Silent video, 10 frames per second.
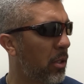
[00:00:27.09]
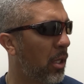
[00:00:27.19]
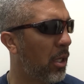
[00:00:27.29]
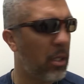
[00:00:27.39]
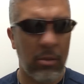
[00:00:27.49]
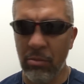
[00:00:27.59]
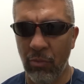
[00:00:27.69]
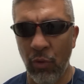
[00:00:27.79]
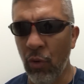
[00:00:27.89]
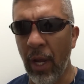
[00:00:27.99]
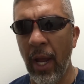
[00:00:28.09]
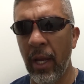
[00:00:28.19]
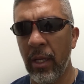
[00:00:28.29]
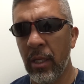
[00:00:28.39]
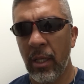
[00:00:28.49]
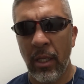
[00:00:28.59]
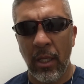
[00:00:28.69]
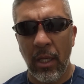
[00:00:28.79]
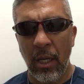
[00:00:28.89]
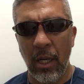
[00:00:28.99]
Uh, we're okay.
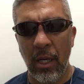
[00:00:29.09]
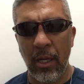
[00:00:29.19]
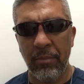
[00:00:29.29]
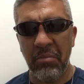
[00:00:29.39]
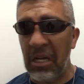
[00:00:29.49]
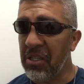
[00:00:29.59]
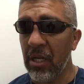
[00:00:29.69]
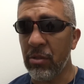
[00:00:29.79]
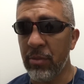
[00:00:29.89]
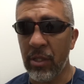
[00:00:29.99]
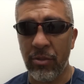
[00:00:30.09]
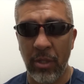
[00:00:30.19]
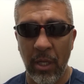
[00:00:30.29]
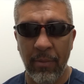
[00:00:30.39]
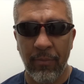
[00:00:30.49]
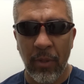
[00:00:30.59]
Um, I texted him yesterday.